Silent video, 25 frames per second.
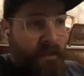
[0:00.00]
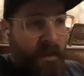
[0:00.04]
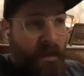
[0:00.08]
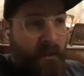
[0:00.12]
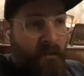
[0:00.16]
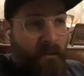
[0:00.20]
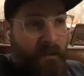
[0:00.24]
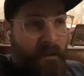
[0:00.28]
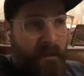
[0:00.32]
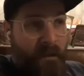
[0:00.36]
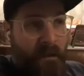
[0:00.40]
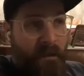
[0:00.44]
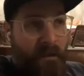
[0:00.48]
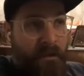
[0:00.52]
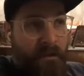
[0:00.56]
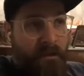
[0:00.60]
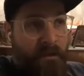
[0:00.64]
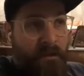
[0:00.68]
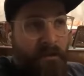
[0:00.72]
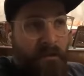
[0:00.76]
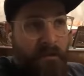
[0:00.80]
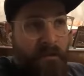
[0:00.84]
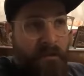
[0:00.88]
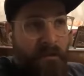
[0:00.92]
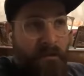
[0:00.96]
now got to
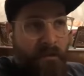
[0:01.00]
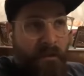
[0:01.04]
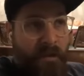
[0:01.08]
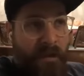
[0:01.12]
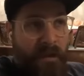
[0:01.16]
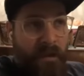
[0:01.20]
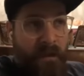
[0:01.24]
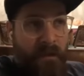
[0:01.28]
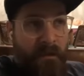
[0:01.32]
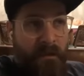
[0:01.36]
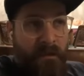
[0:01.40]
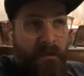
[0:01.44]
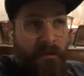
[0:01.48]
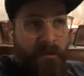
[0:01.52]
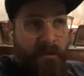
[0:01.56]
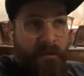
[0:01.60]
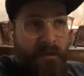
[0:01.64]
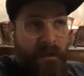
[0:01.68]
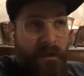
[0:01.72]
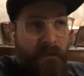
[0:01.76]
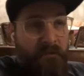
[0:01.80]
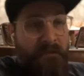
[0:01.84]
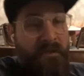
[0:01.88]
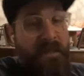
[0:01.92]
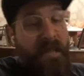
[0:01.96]
do something else.
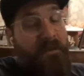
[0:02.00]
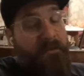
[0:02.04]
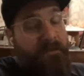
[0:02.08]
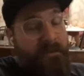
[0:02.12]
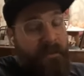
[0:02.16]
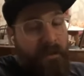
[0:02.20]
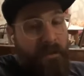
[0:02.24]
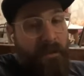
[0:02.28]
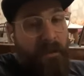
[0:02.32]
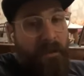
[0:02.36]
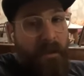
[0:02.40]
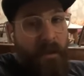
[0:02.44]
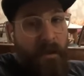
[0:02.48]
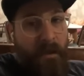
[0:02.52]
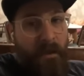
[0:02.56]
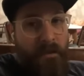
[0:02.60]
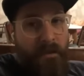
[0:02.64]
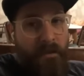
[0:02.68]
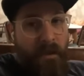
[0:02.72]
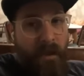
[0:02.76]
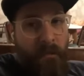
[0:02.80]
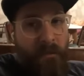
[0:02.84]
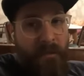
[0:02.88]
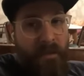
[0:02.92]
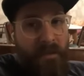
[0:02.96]
I've definitely got to
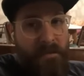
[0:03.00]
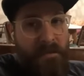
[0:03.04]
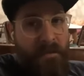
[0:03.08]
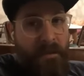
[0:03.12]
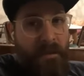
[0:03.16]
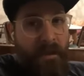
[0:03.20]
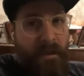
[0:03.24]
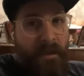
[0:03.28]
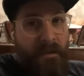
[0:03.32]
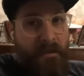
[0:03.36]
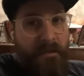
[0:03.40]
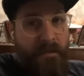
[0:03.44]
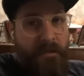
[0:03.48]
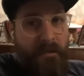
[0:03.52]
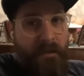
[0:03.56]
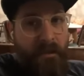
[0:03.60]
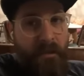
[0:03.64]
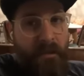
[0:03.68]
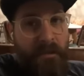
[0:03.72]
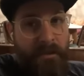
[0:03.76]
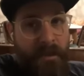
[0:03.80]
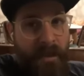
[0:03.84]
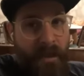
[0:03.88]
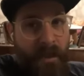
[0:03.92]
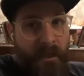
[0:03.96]
drop this class
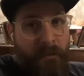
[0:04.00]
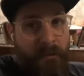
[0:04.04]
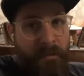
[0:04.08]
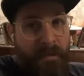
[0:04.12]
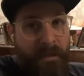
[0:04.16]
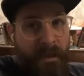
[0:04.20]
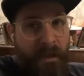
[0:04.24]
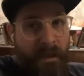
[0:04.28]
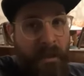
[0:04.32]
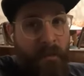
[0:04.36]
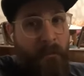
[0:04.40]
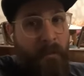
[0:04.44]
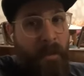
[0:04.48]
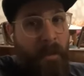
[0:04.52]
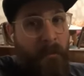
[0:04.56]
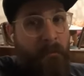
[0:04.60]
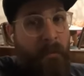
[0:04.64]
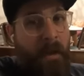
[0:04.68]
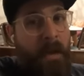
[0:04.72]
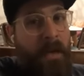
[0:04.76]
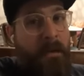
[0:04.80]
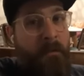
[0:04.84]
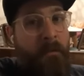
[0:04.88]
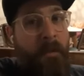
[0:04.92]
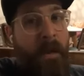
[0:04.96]
in time to get my
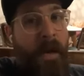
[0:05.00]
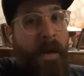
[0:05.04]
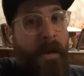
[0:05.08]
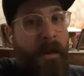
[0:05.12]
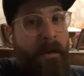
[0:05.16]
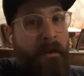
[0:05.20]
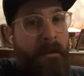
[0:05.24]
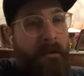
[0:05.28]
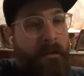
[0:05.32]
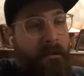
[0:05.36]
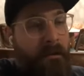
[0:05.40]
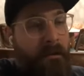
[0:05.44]
money back,